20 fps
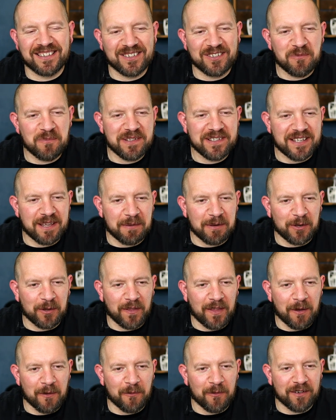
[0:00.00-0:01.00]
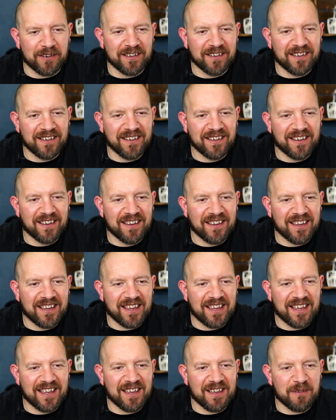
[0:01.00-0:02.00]
could be tempted on that one.
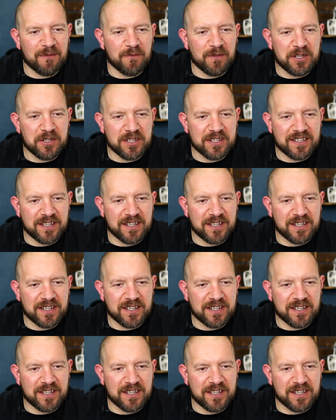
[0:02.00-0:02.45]
Um, V G